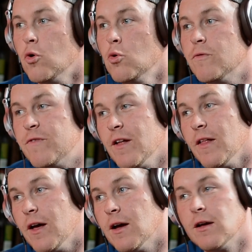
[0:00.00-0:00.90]
Ooh,
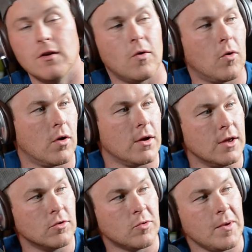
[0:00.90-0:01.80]
Villa or
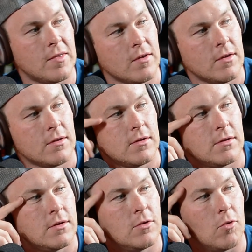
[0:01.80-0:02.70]
Eagles Pizza
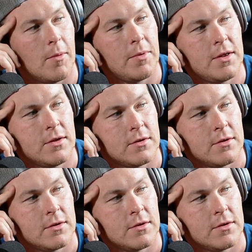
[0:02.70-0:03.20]
in New Albany.